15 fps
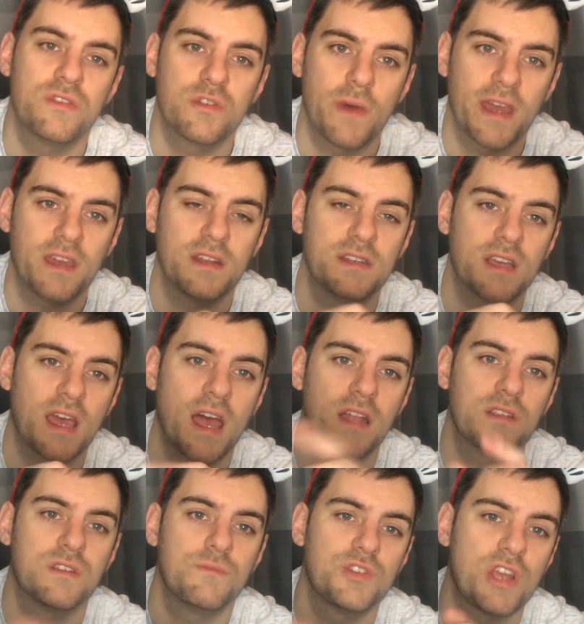so I can
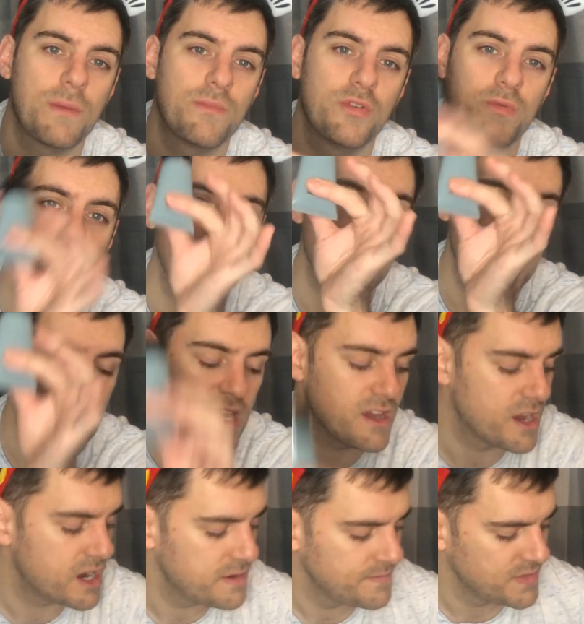decant some shampoo into
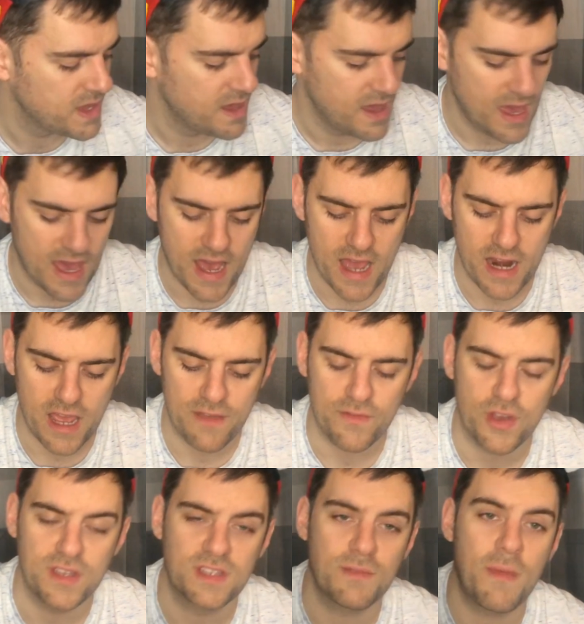here. And I've
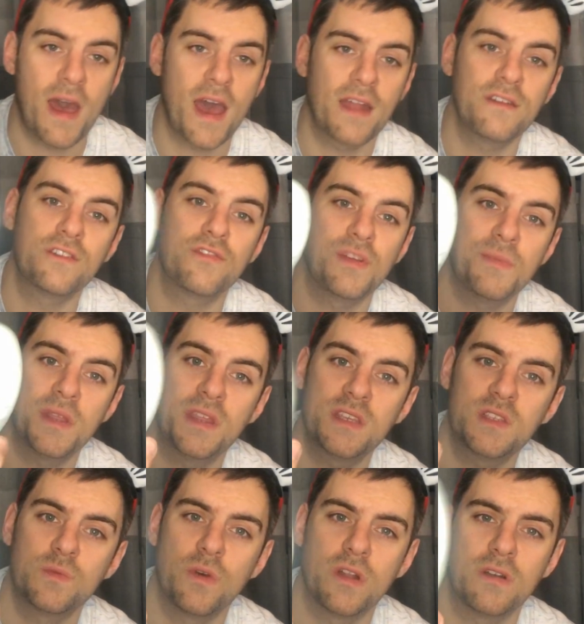got some hand cream in
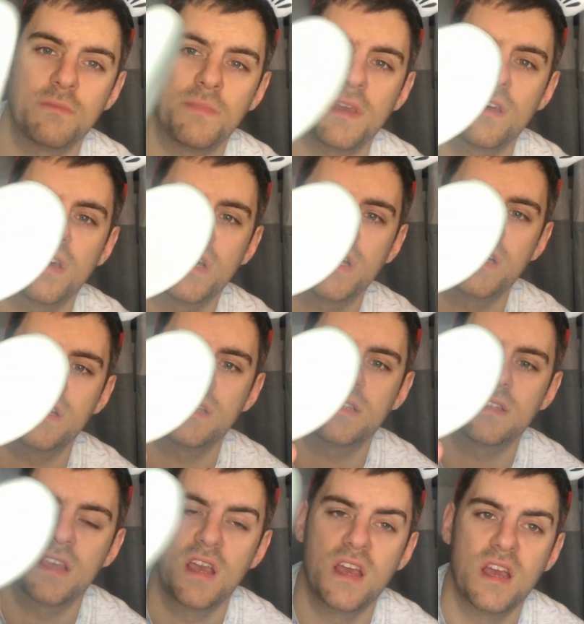this one, because
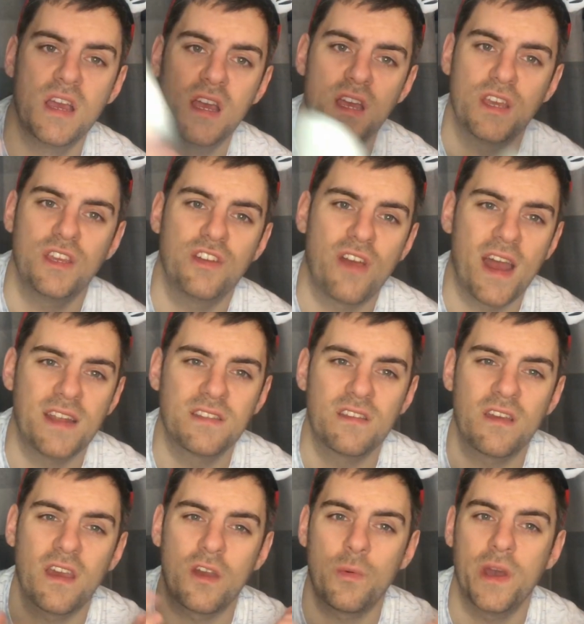your hands can
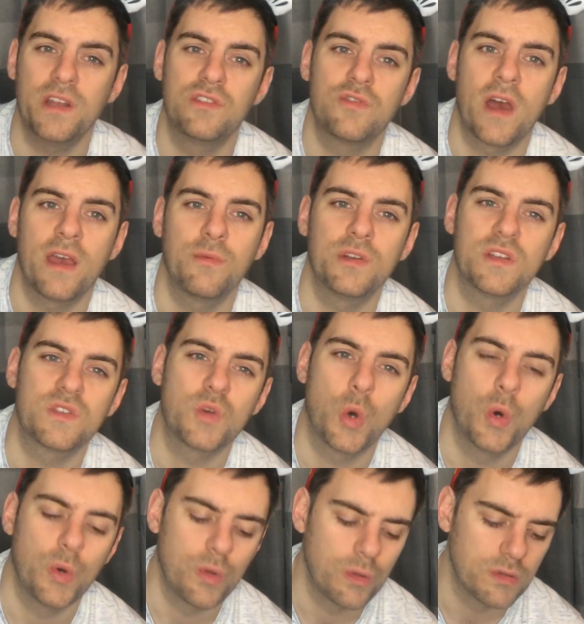get quite dry when it's
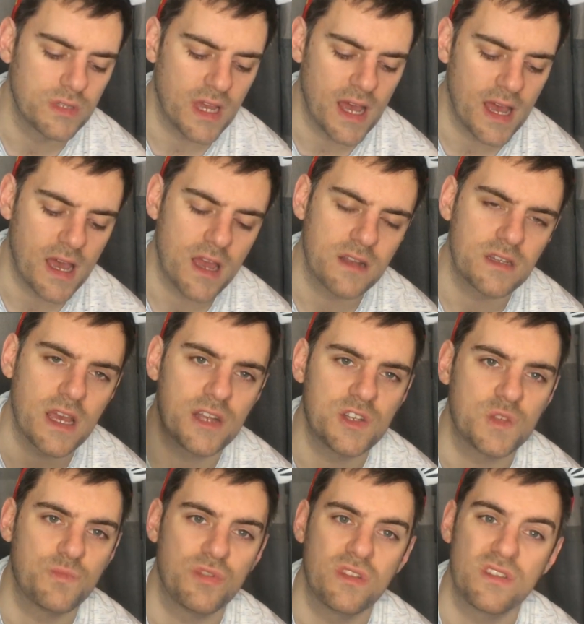cold, and I
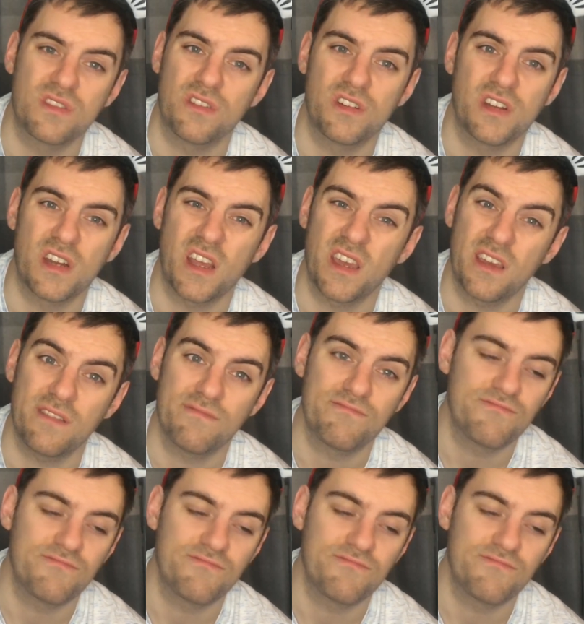just put this on at night,